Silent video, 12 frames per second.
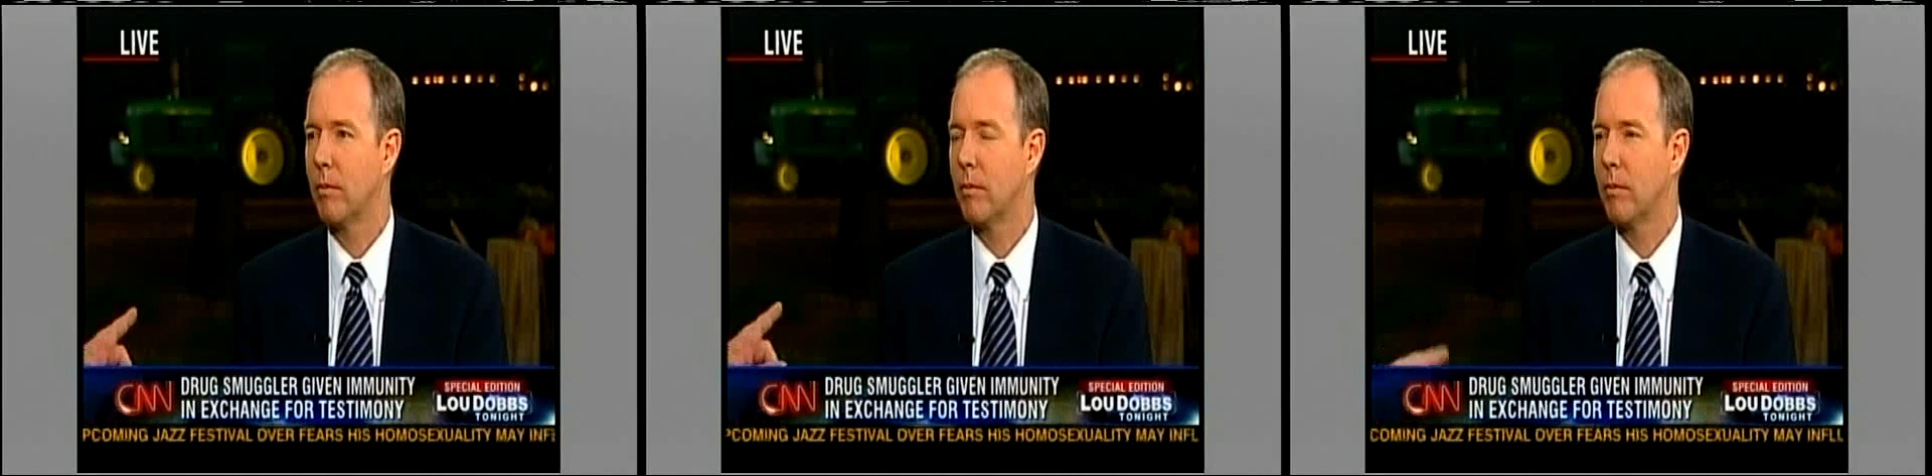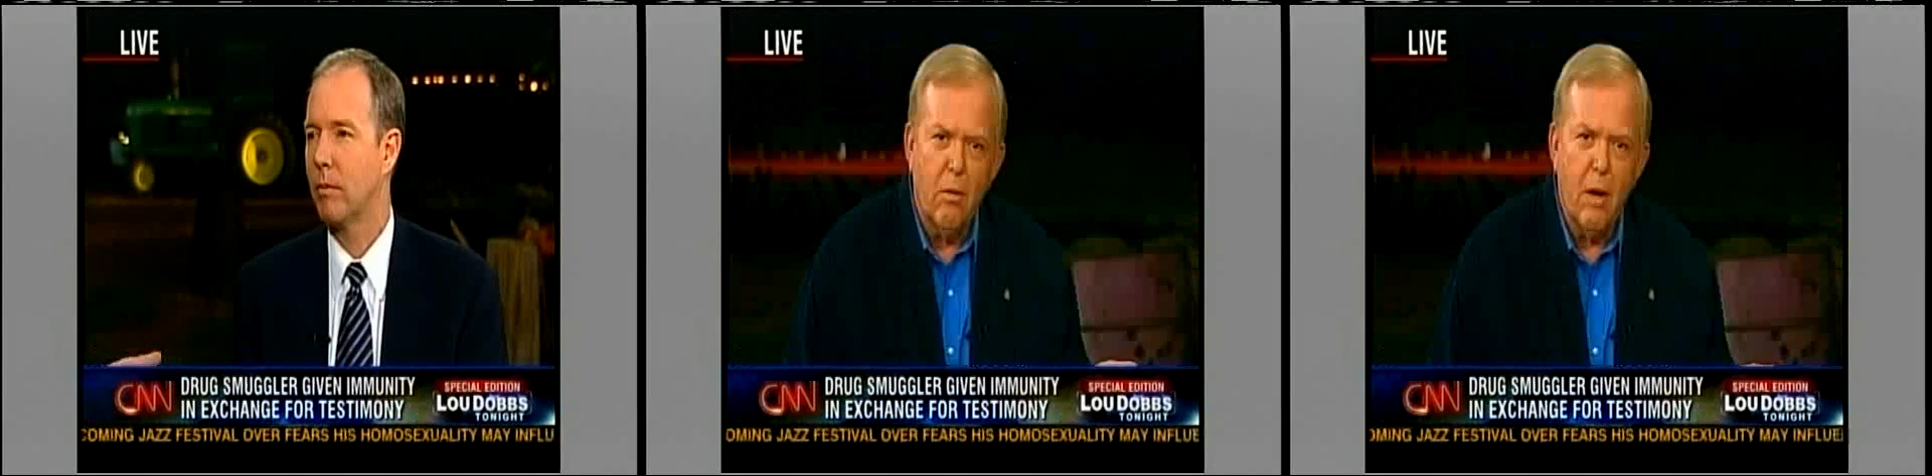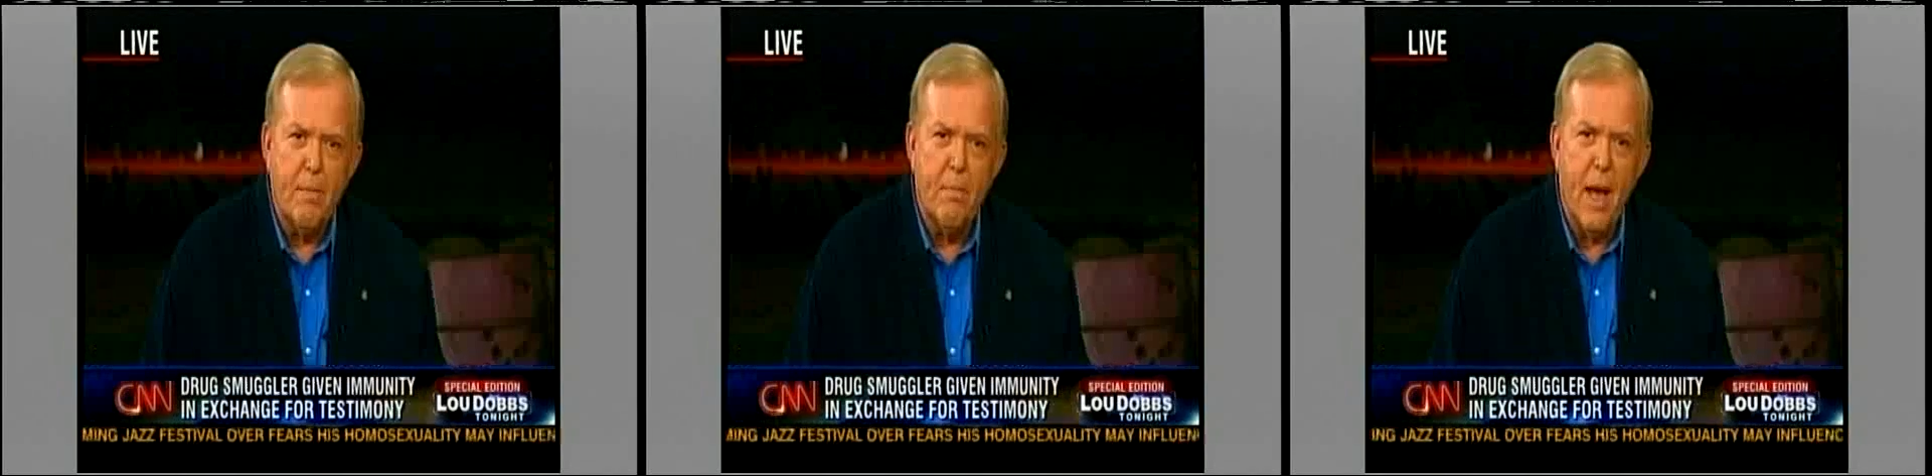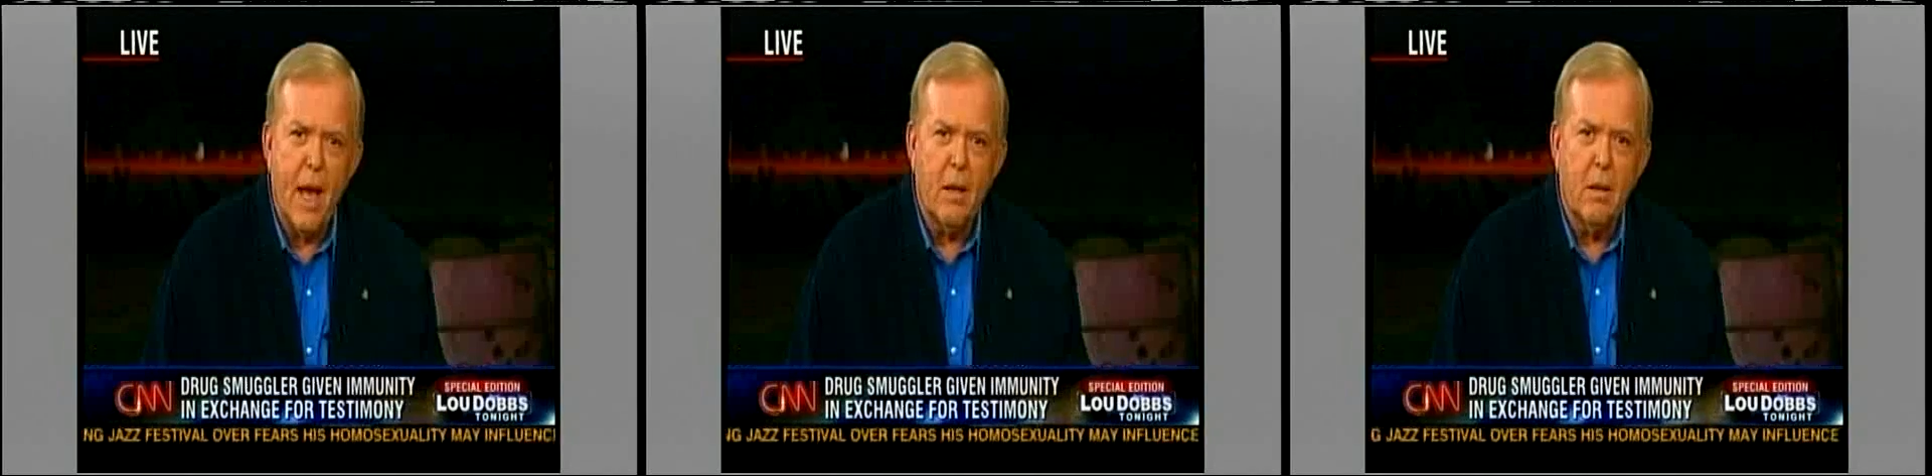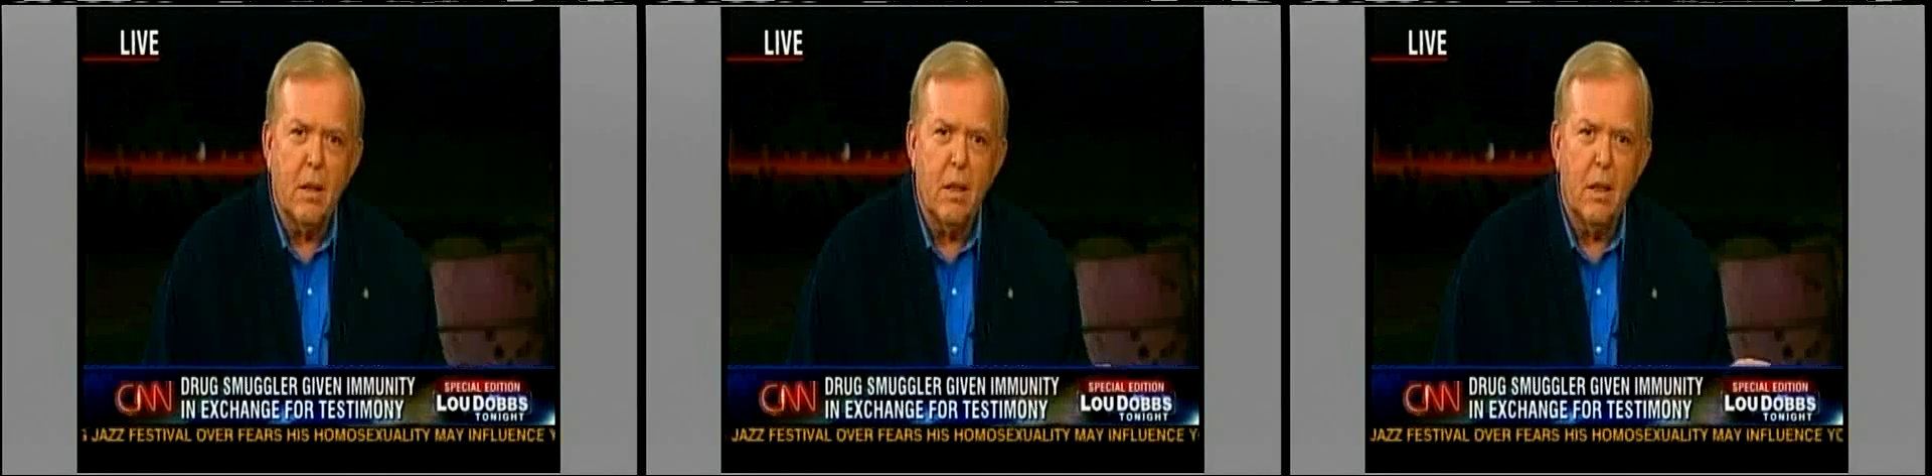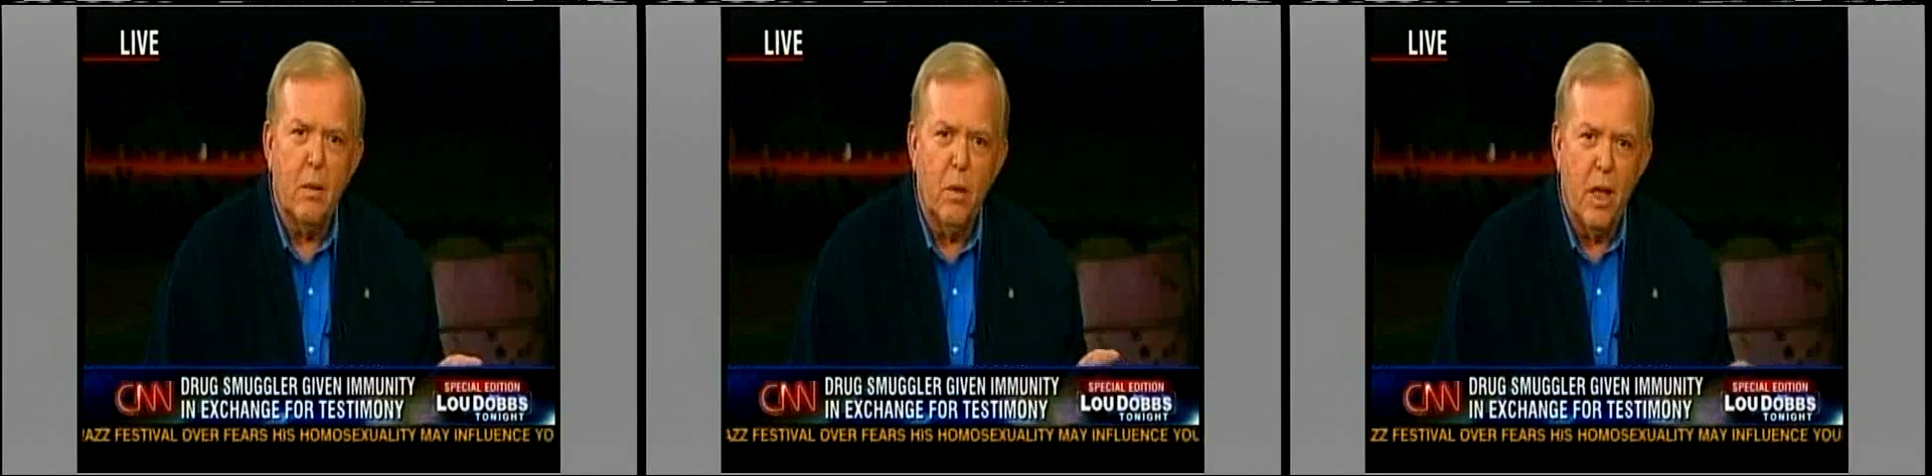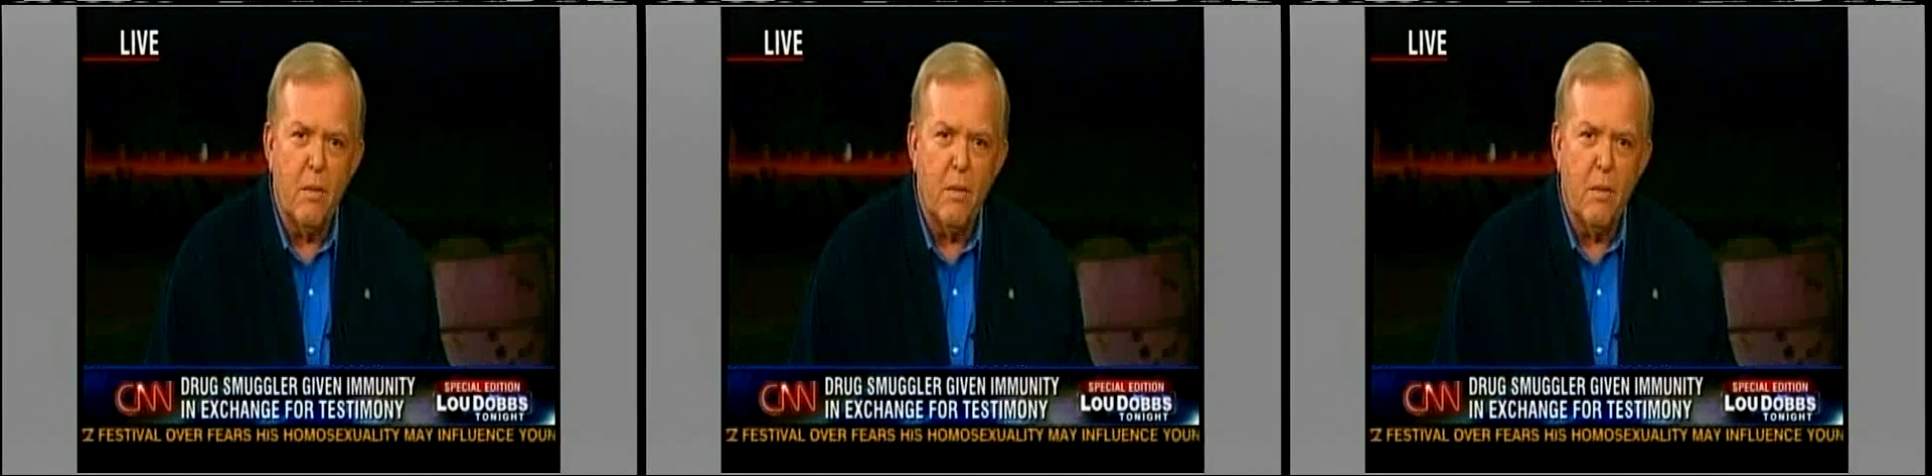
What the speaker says: We'll be right back. We'll